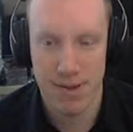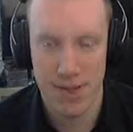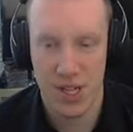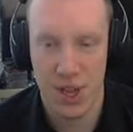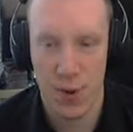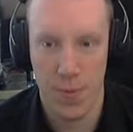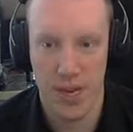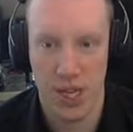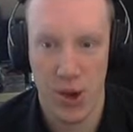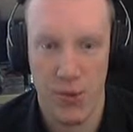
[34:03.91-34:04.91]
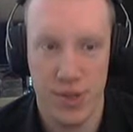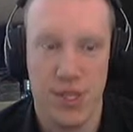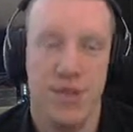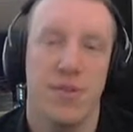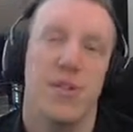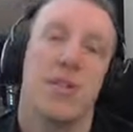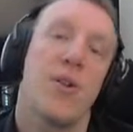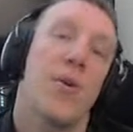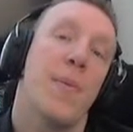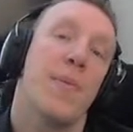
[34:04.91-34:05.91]
Stupid ghost.
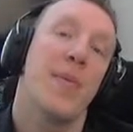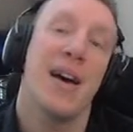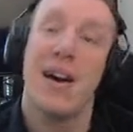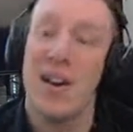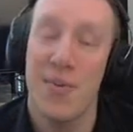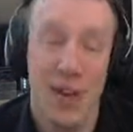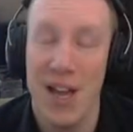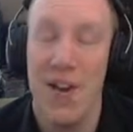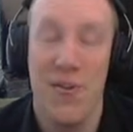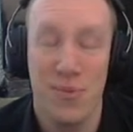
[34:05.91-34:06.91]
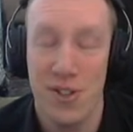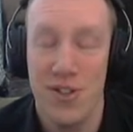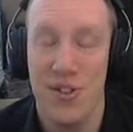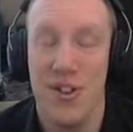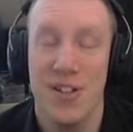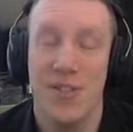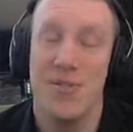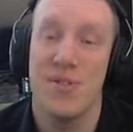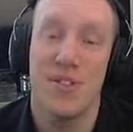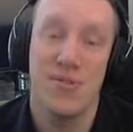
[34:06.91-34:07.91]
So otherwise, I hope you enjoyed.
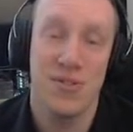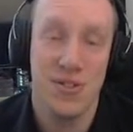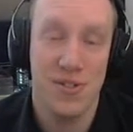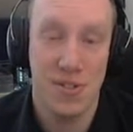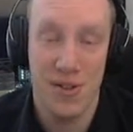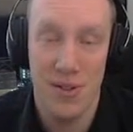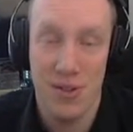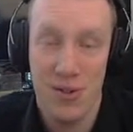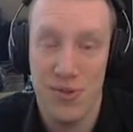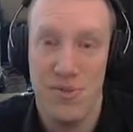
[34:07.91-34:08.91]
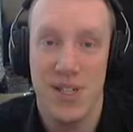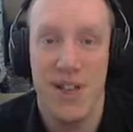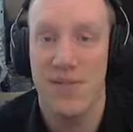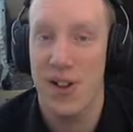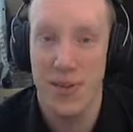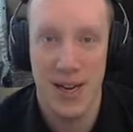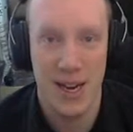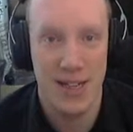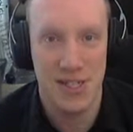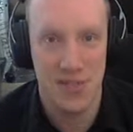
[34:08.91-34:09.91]
Do the usual YouTube stuff, comment,
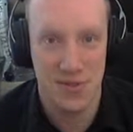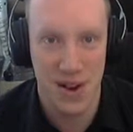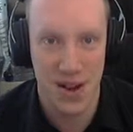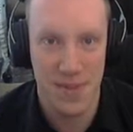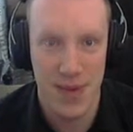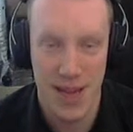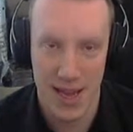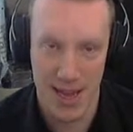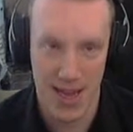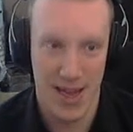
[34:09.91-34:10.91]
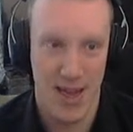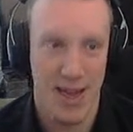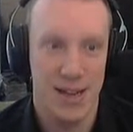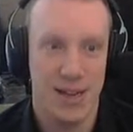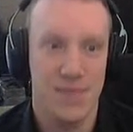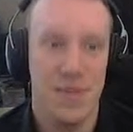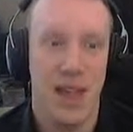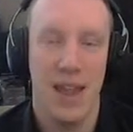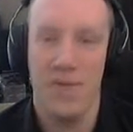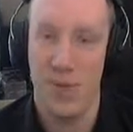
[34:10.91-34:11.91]
like, subscribe.
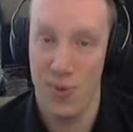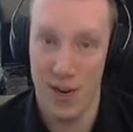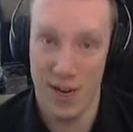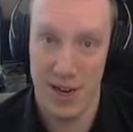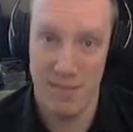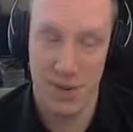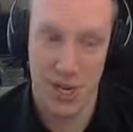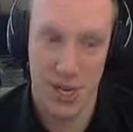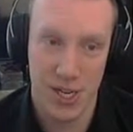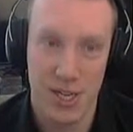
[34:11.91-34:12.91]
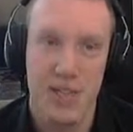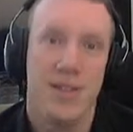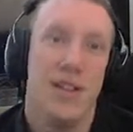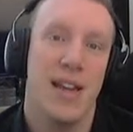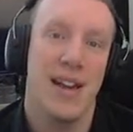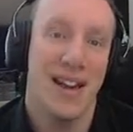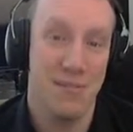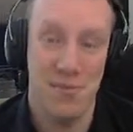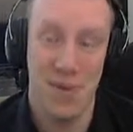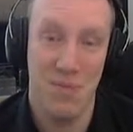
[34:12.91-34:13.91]
If you really like my content, it
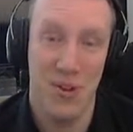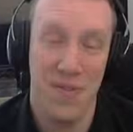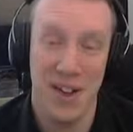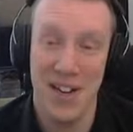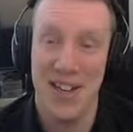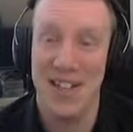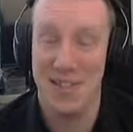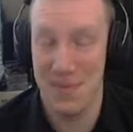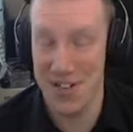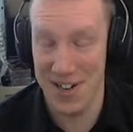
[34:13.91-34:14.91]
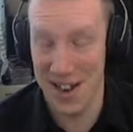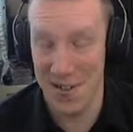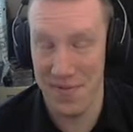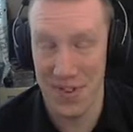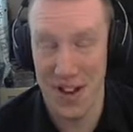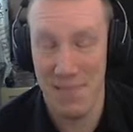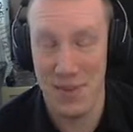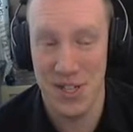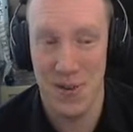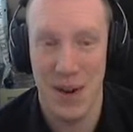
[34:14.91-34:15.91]
helps me motivated, especially after an
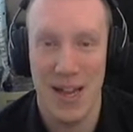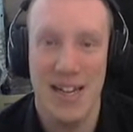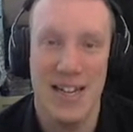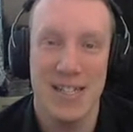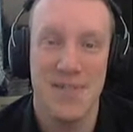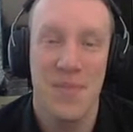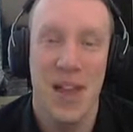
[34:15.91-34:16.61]
episode like this.